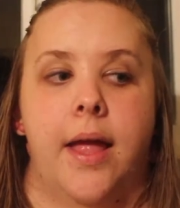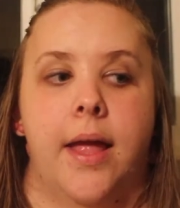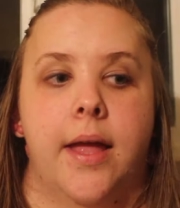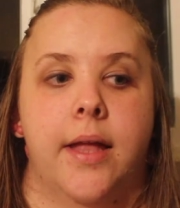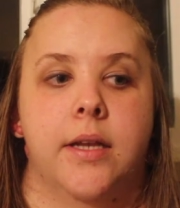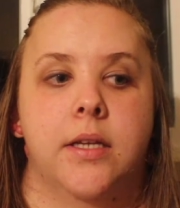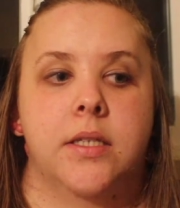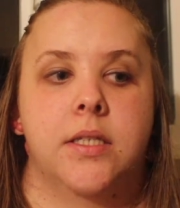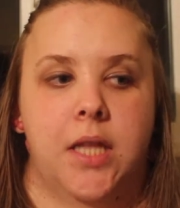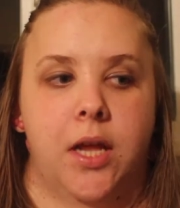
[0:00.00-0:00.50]

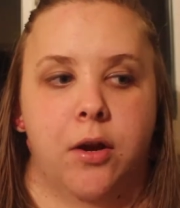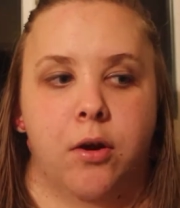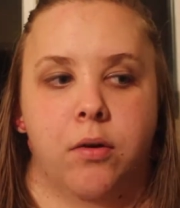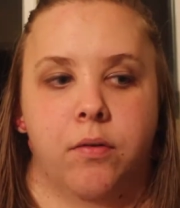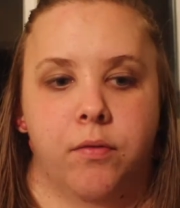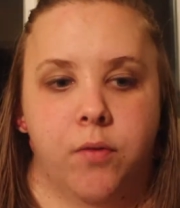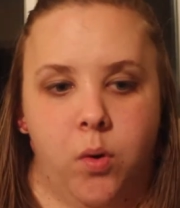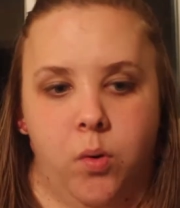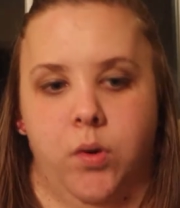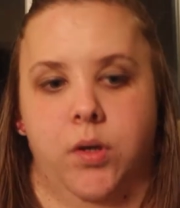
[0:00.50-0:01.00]
And there,
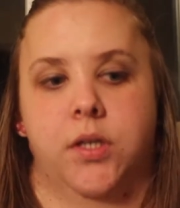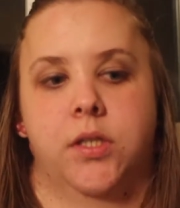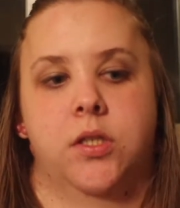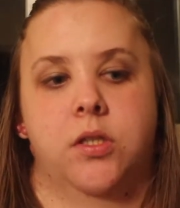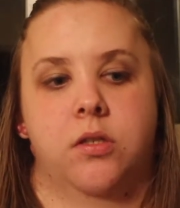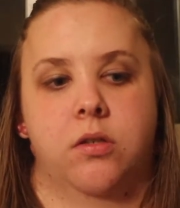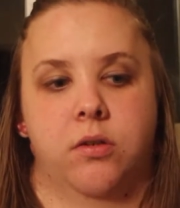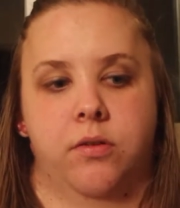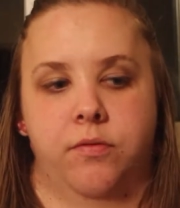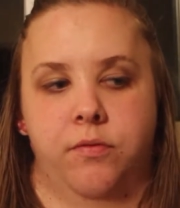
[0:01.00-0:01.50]
of
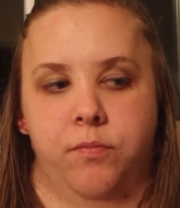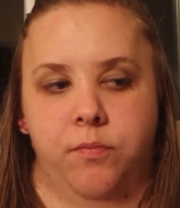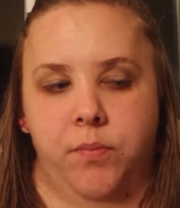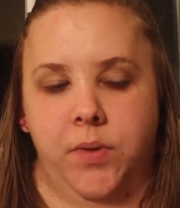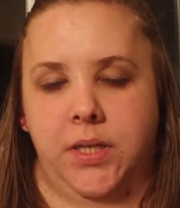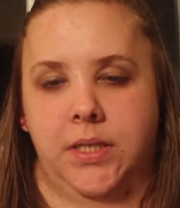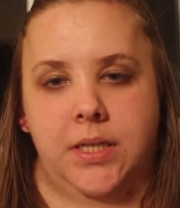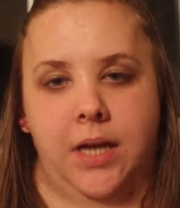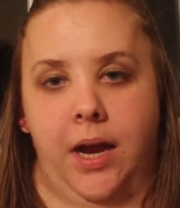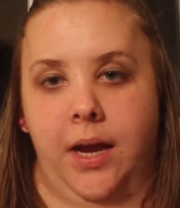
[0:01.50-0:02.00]
course, have
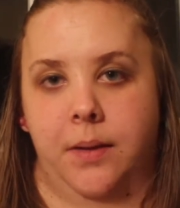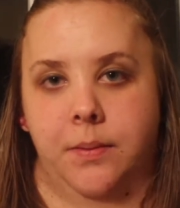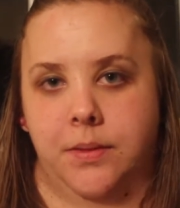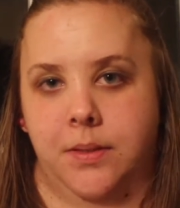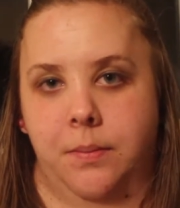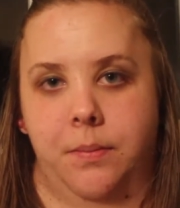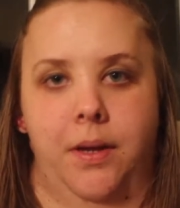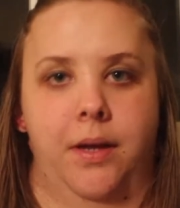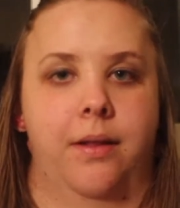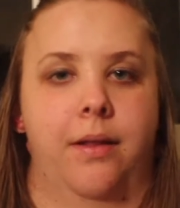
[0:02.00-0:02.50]
been
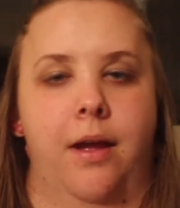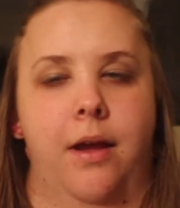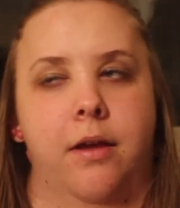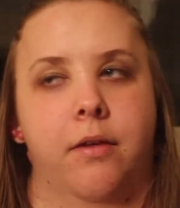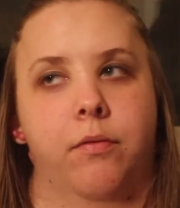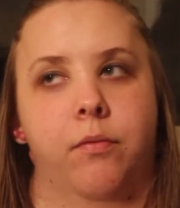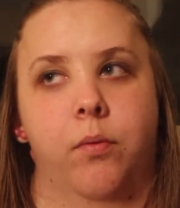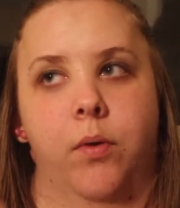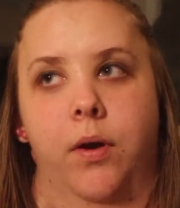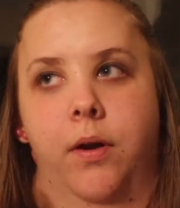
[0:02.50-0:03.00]
times in my
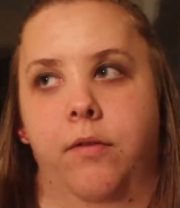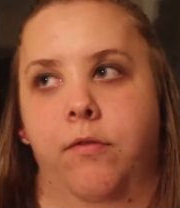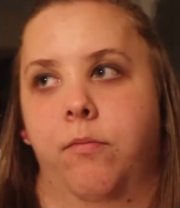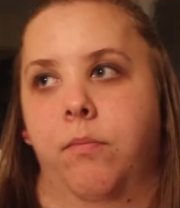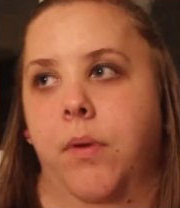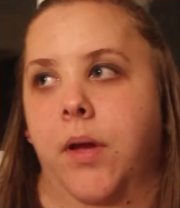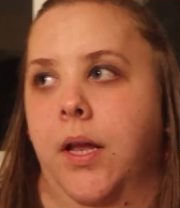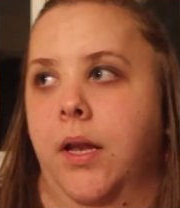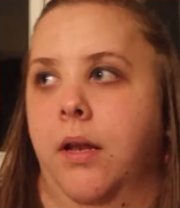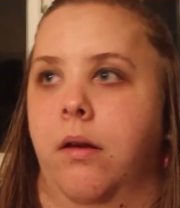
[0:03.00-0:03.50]
life where
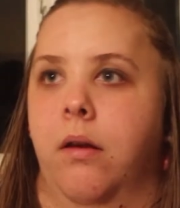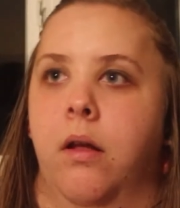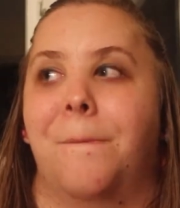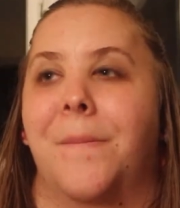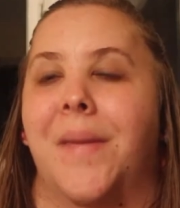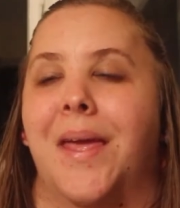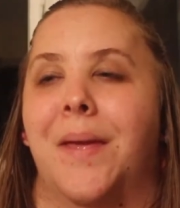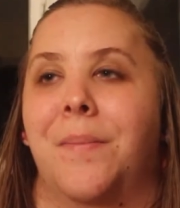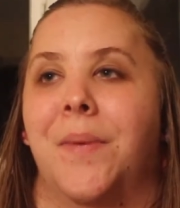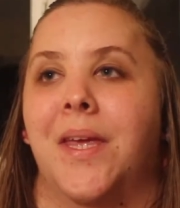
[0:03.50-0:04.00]
I've been
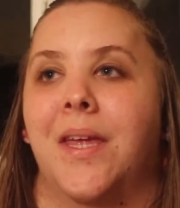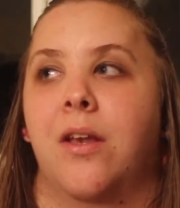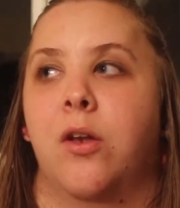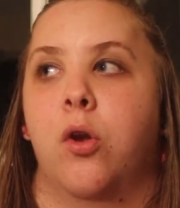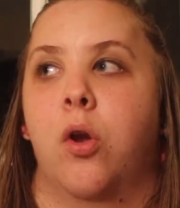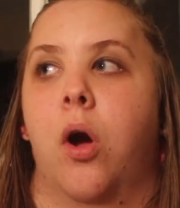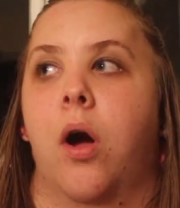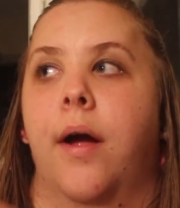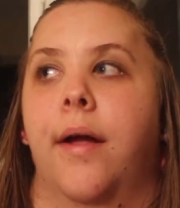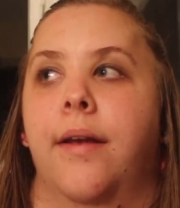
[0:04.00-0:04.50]
maybe
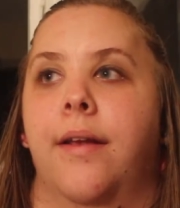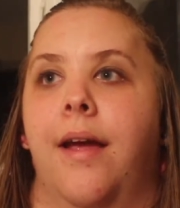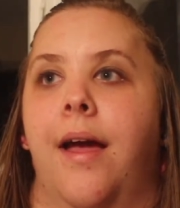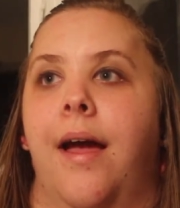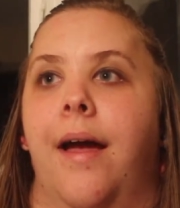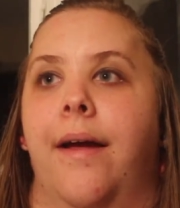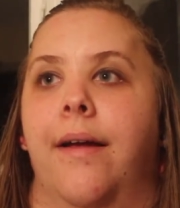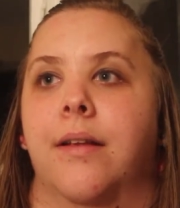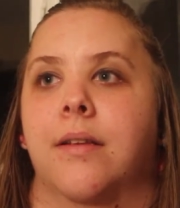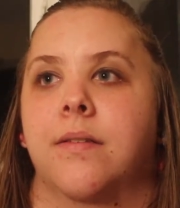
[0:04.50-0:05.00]
not
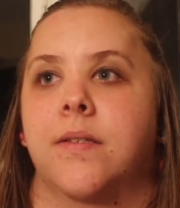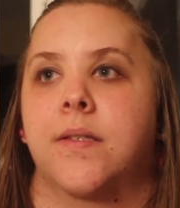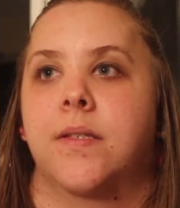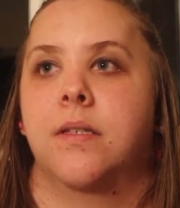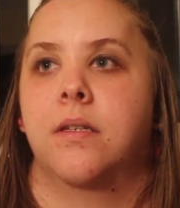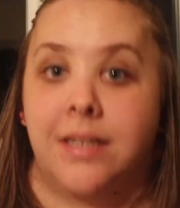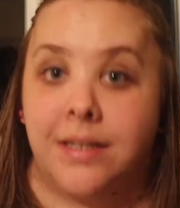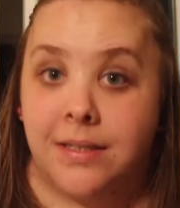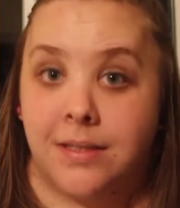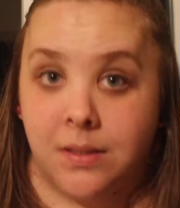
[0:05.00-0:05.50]
as
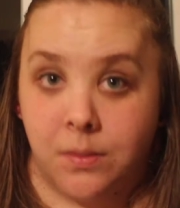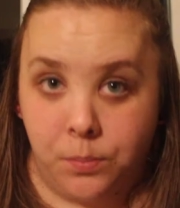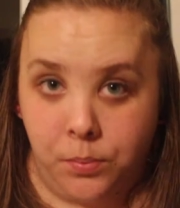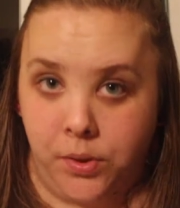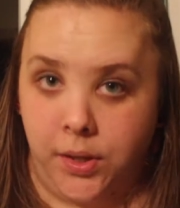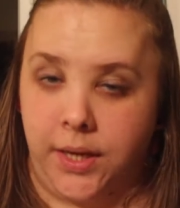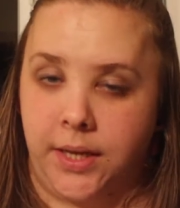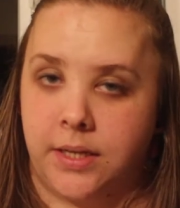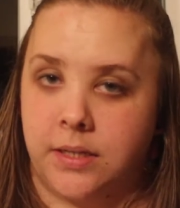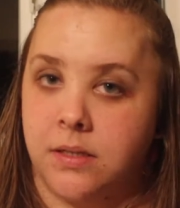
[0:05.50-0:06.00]

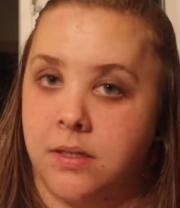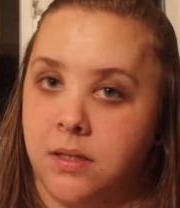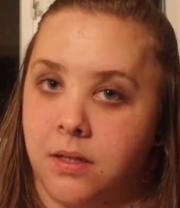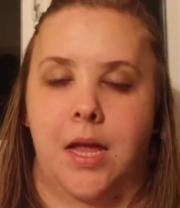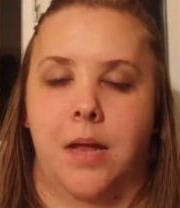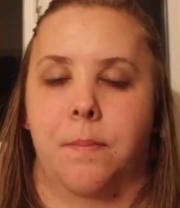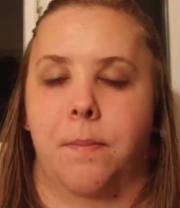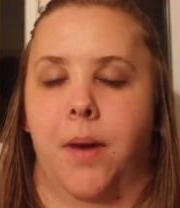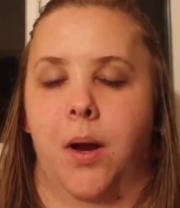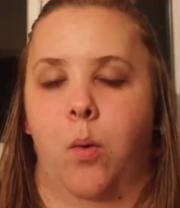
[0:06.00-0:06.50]
disciplined
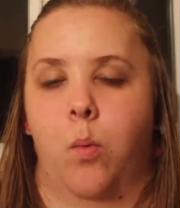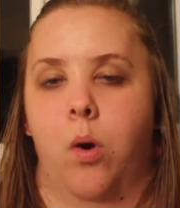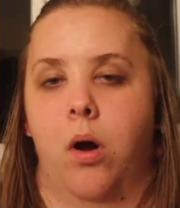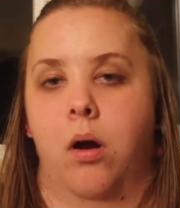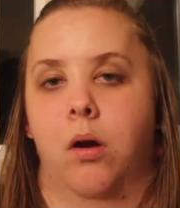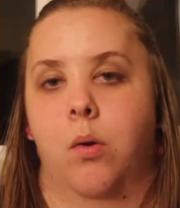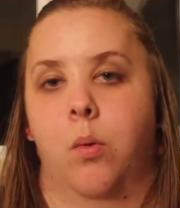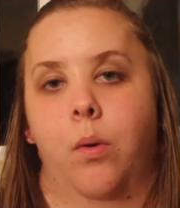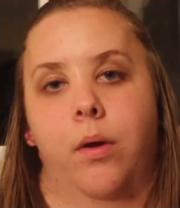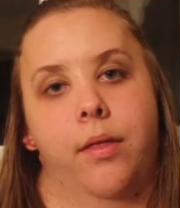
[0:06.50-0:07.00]
in my
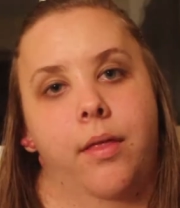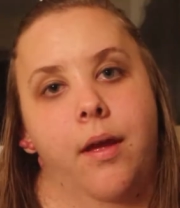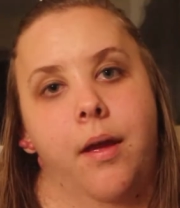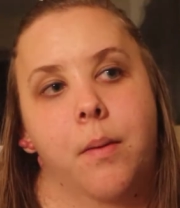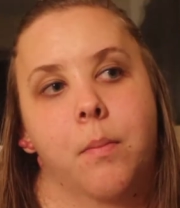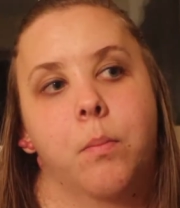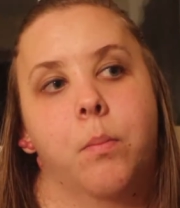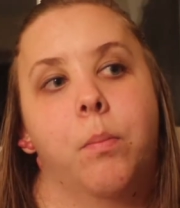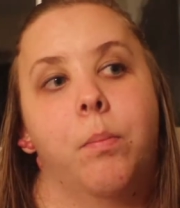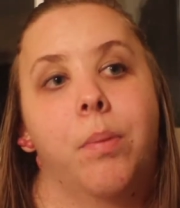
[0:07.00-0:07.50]
walk with
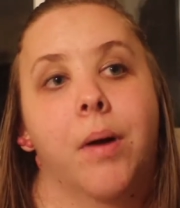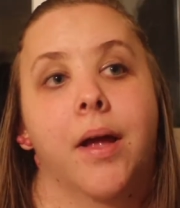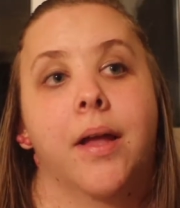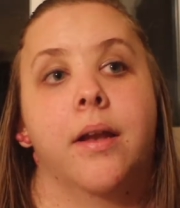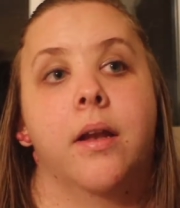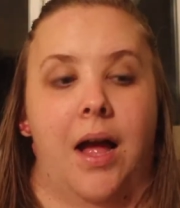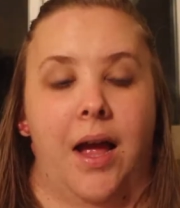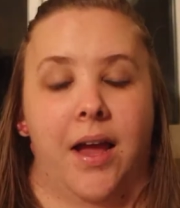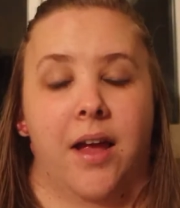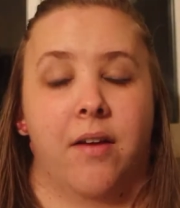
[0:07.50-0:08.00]
him,
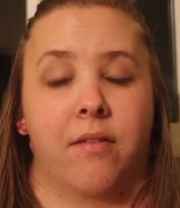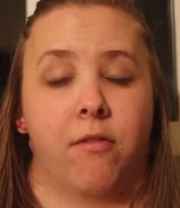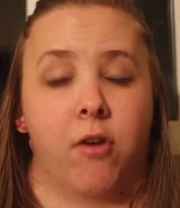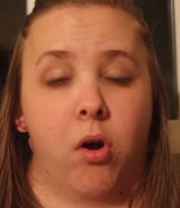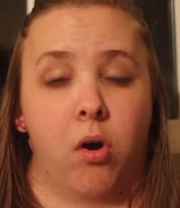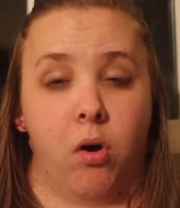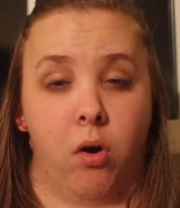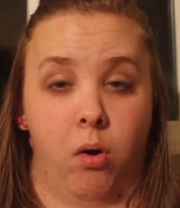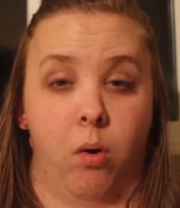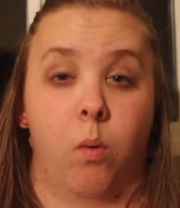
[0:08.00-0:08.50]
but I have
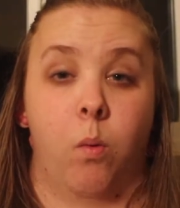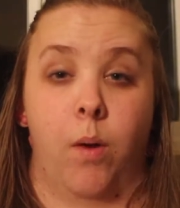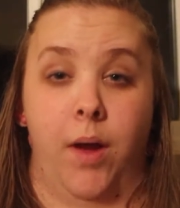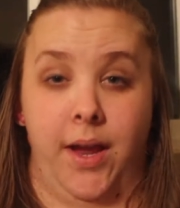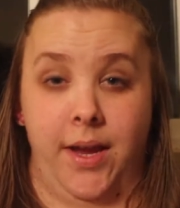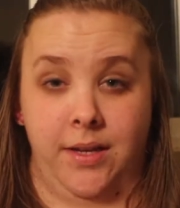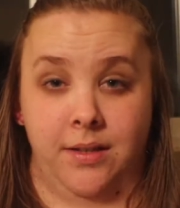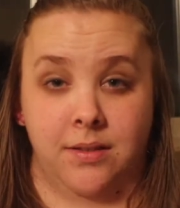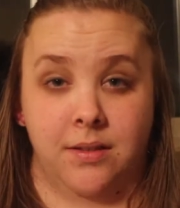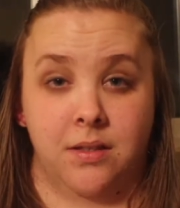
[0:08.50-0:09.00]

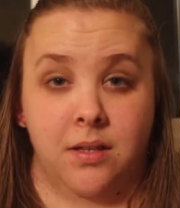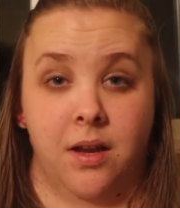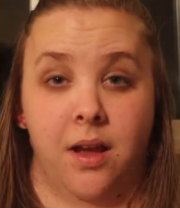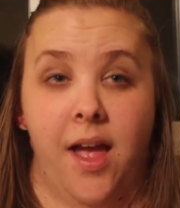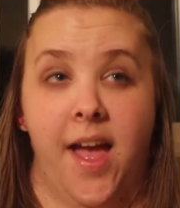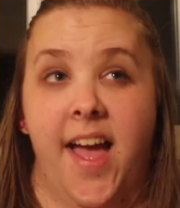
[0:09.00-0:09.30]
always,